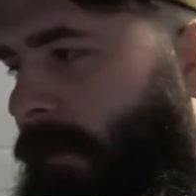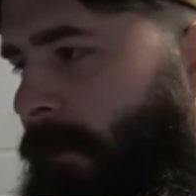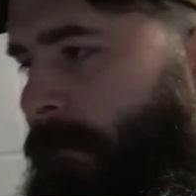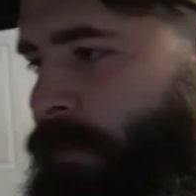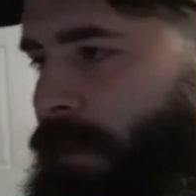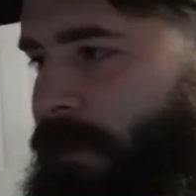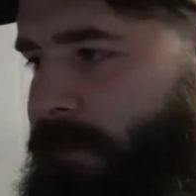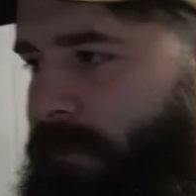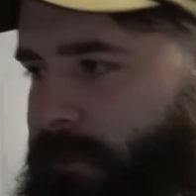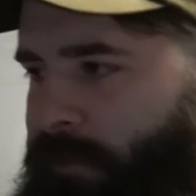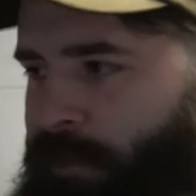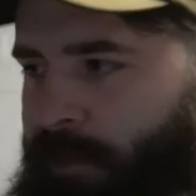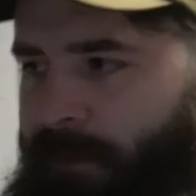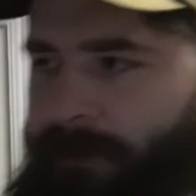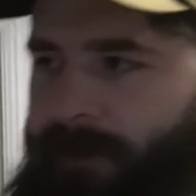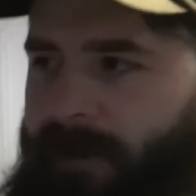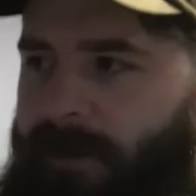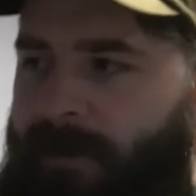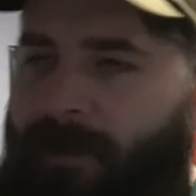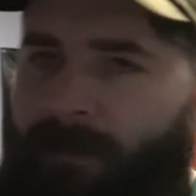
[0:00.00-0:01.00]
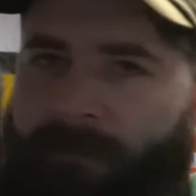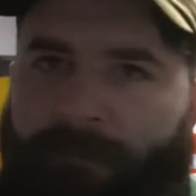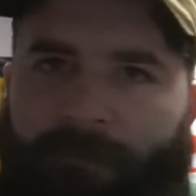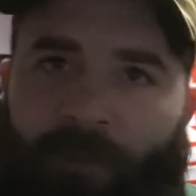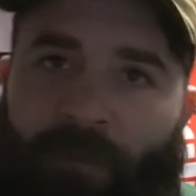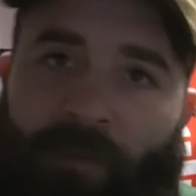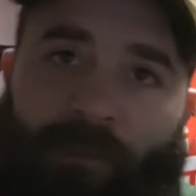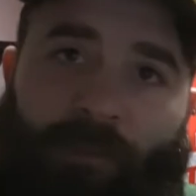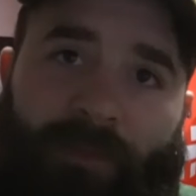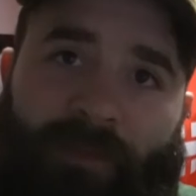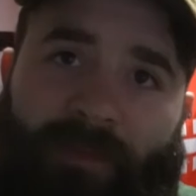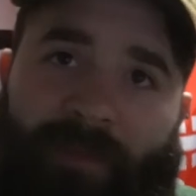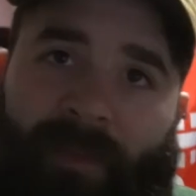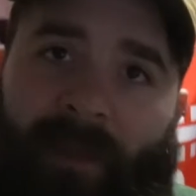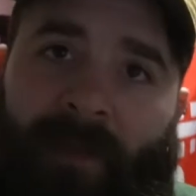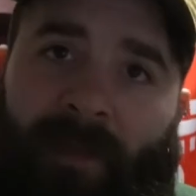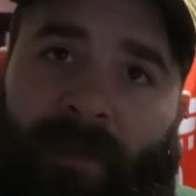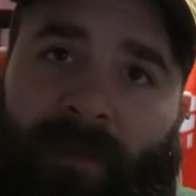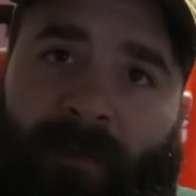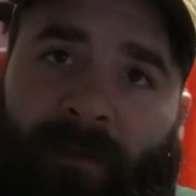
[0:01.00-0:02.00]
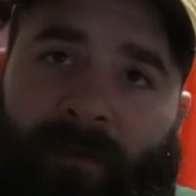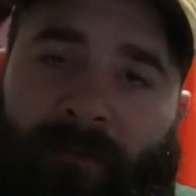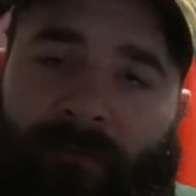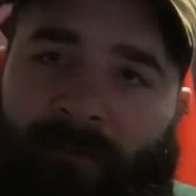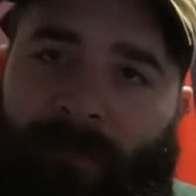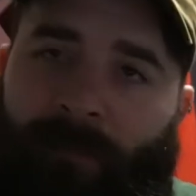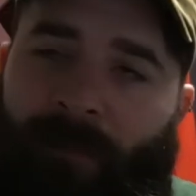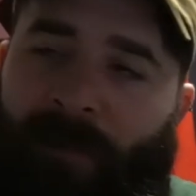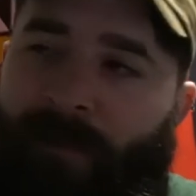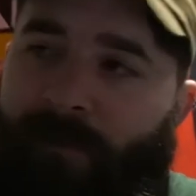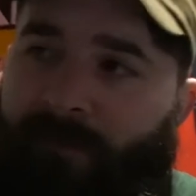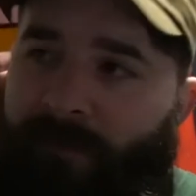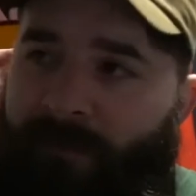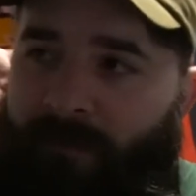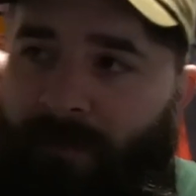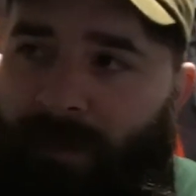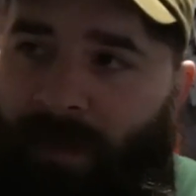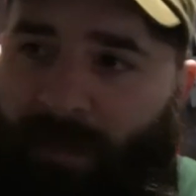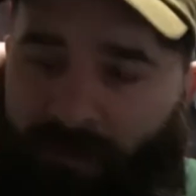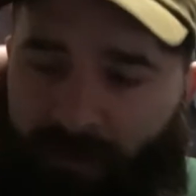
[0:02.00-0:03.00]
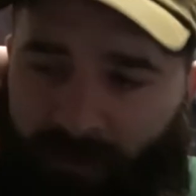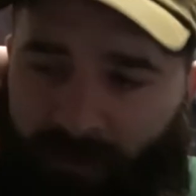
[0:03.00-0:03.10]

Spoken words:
probably put me like first Wednesday of the month and